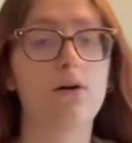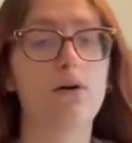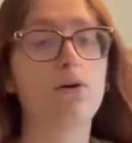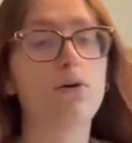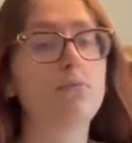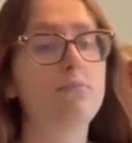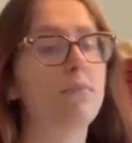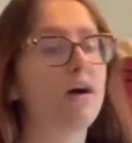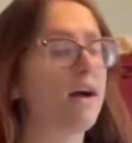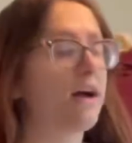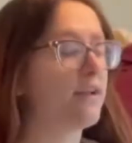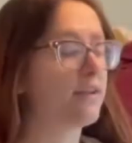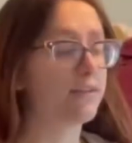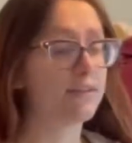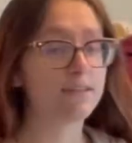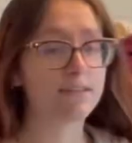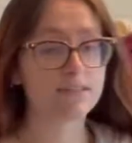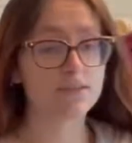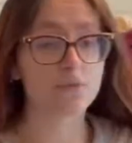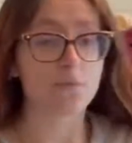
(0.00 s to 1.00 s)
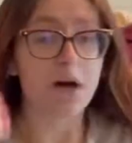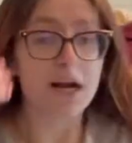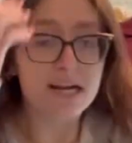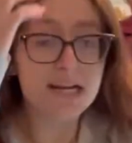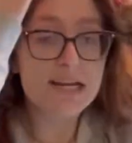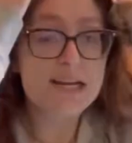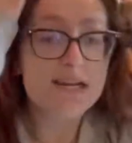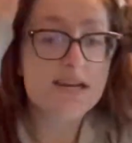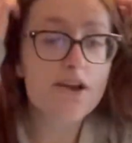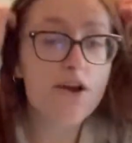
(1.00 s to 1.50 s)
Oh my goodness. Why
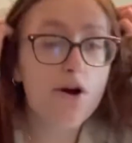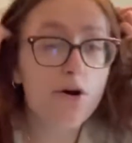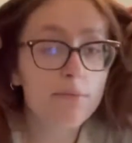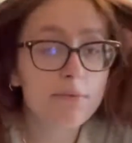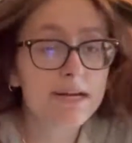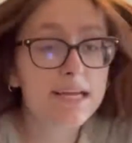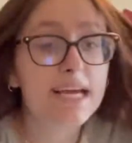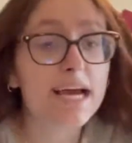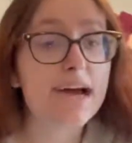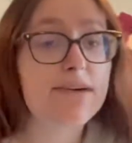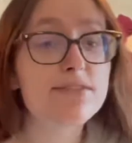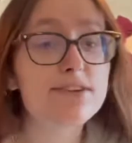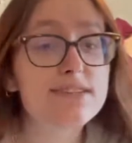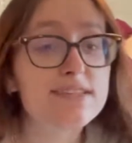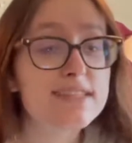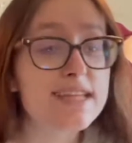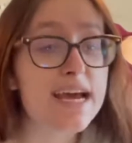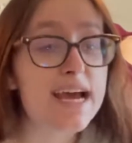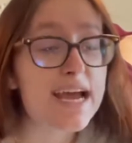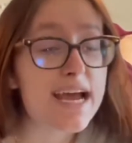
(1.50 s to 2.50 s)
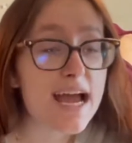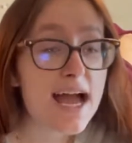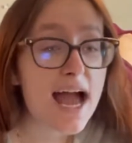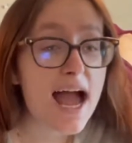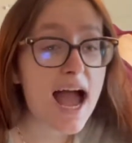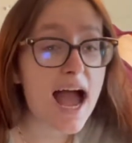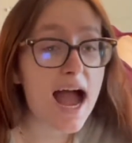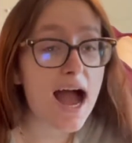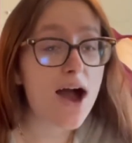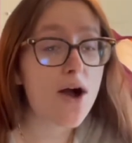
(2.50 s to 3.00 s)
did nobody ever say
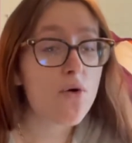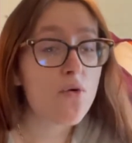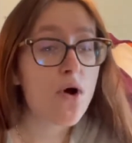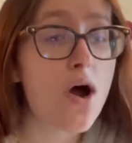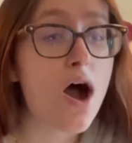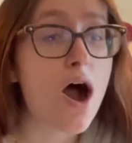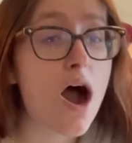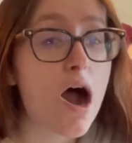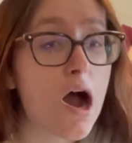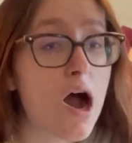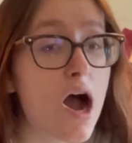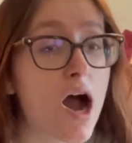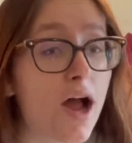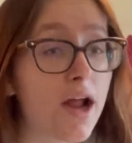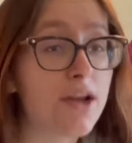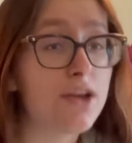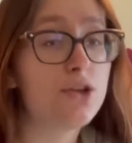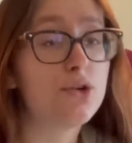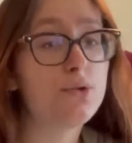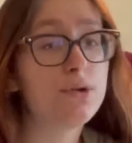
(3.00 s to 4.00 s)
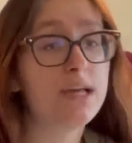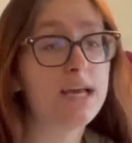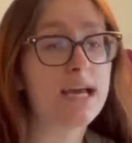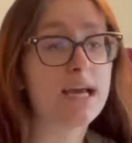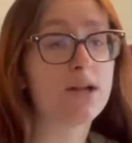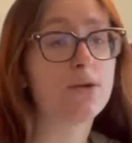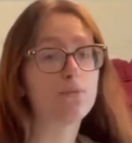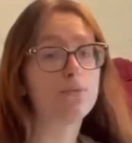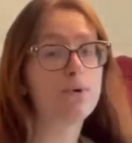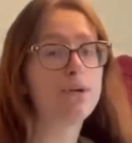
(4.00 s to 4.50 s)
how hot you
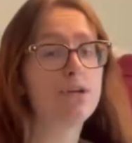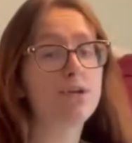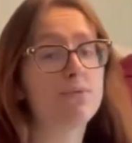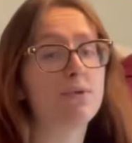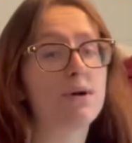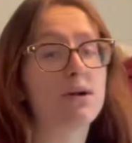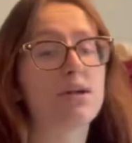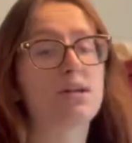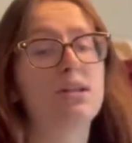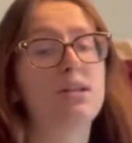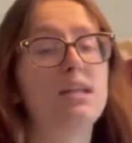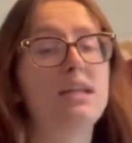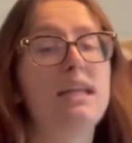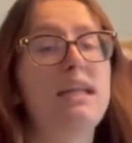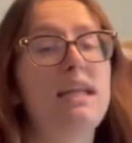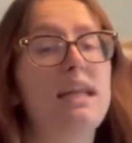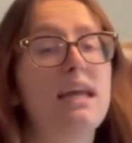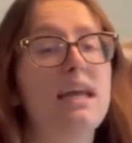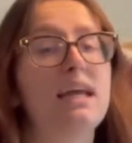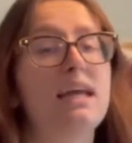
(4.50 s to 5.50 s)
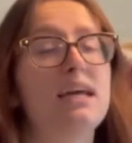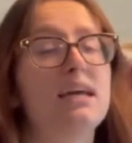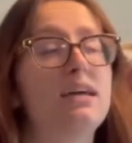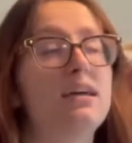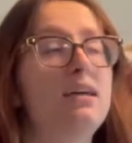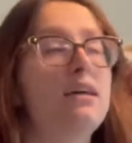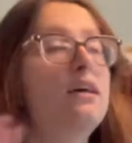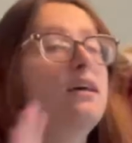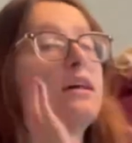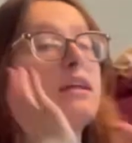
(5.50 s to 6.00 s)
get when you are cleaning?
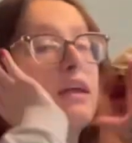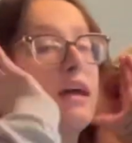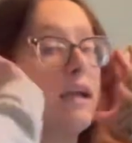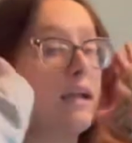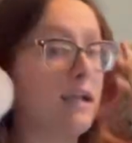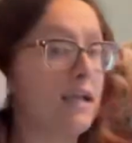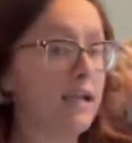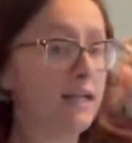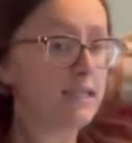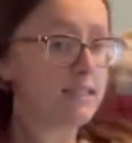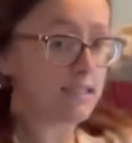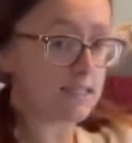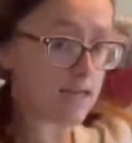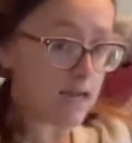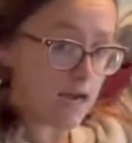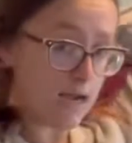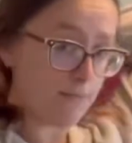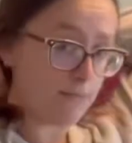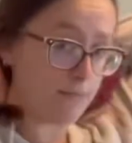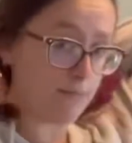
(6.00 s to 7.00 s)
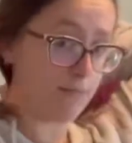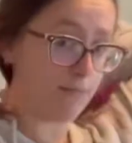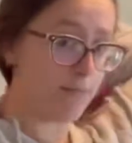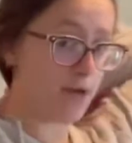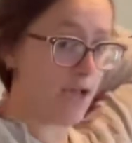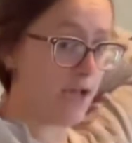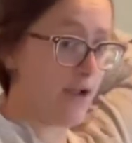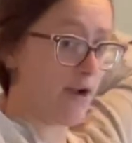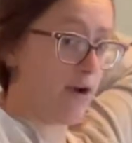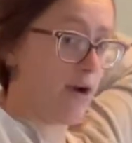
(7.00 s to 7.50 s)
Like, it is time to put
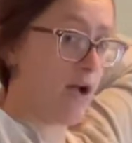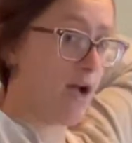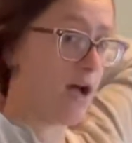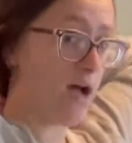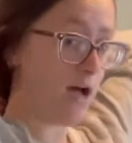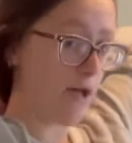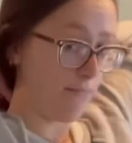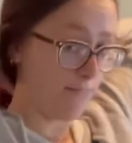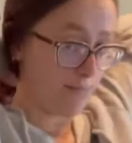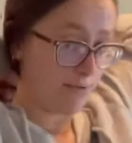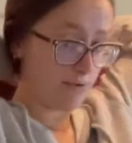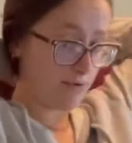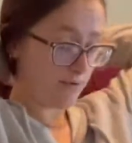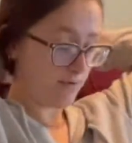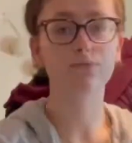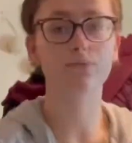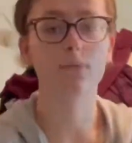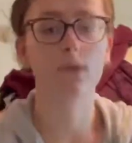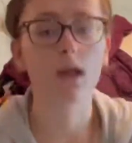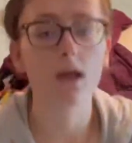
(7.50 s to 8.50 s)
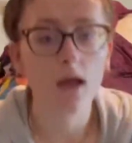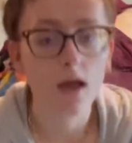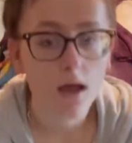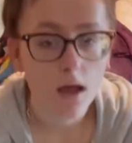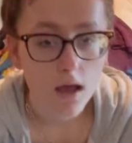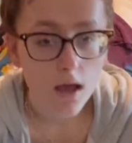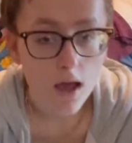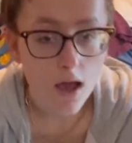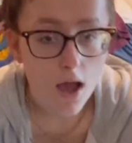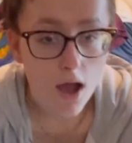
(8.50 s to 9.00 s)
my hair up.
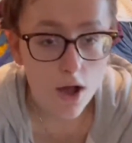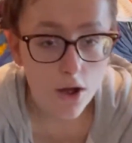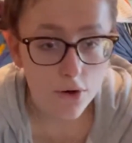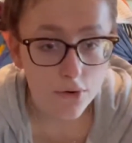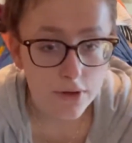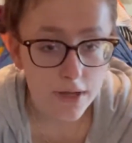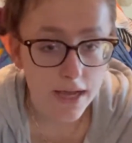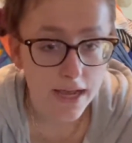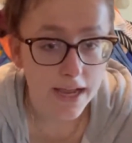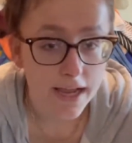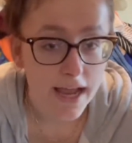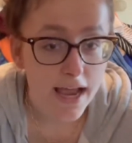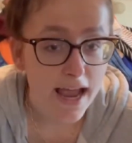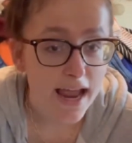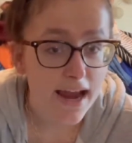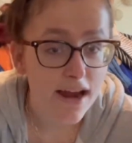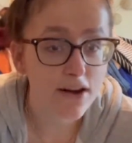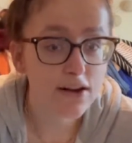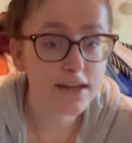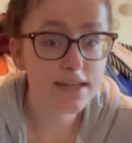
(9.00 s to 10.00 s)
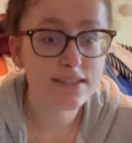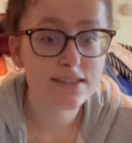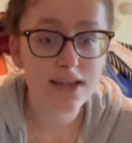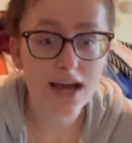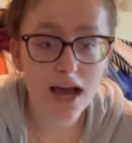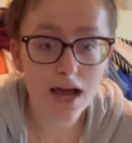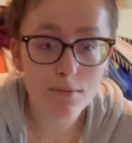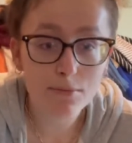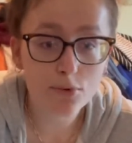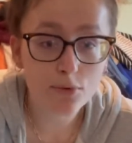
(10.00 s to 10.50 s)
Okay, hair is
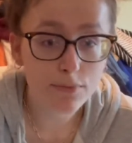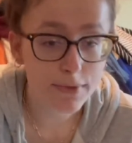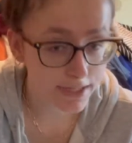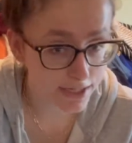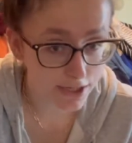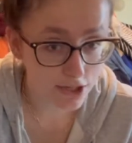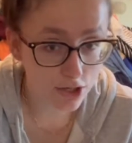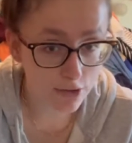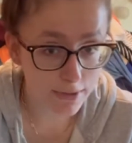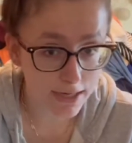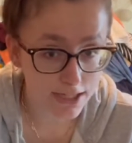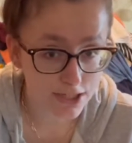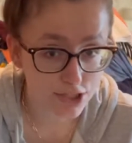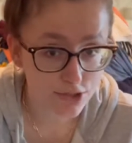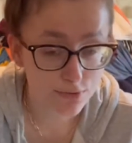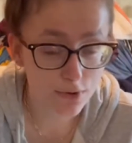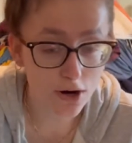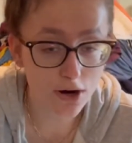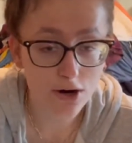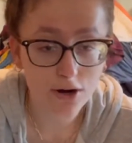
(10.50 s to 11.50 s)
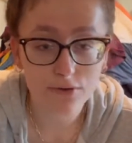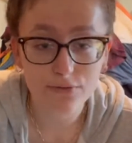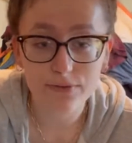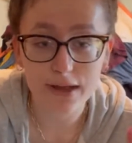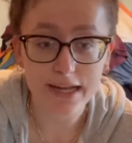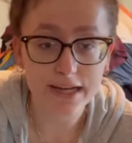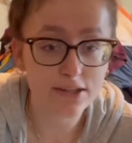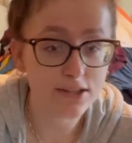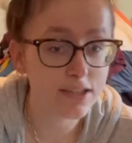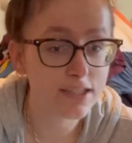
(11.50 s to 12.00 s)
up. We can go back to our
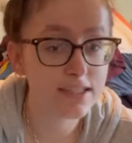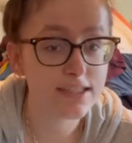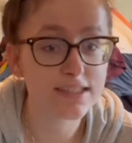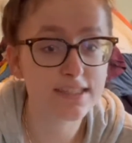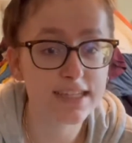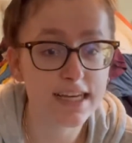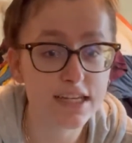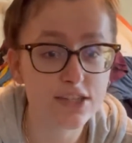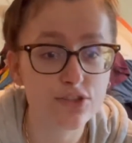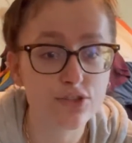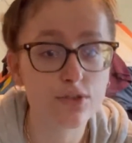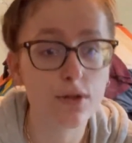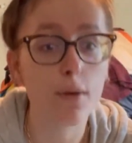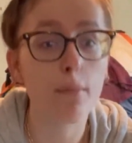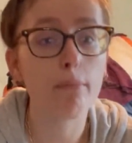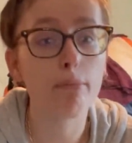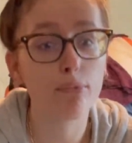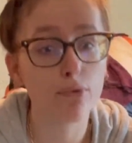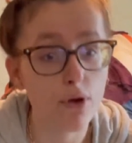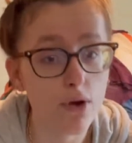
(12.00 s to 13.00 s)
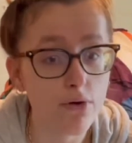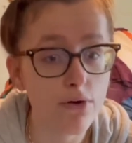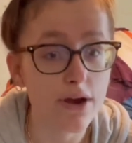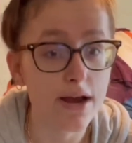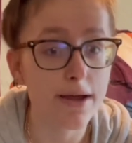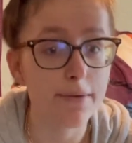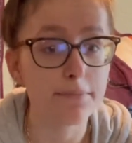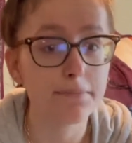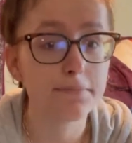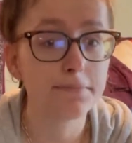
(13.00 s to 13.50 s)
regularly scheduled program.